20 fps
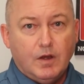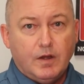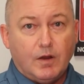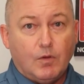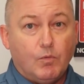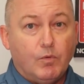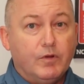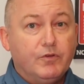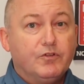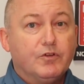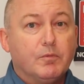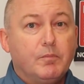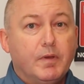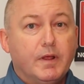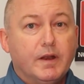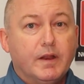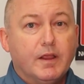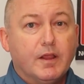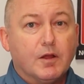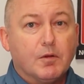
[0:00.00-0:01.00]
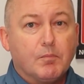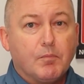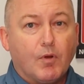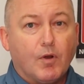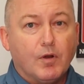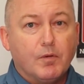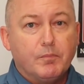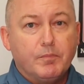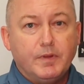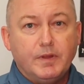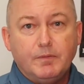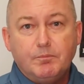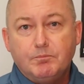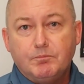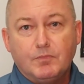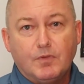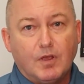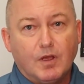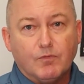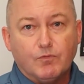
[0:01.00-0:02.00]
Now, once your Medicare Part B
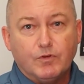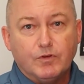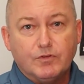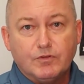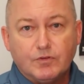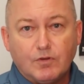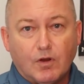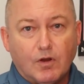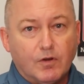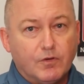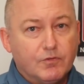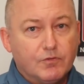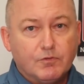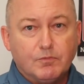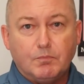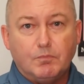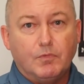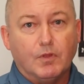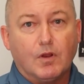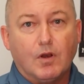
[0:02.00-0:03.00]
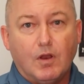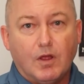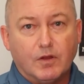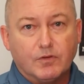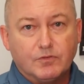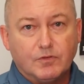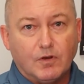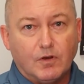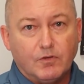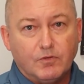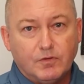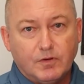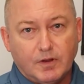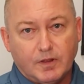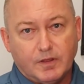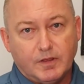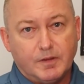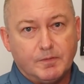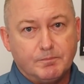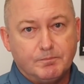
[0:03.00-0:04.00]
coverage starts, the clock starts
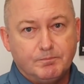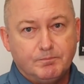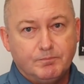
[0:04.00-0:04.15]
ticking.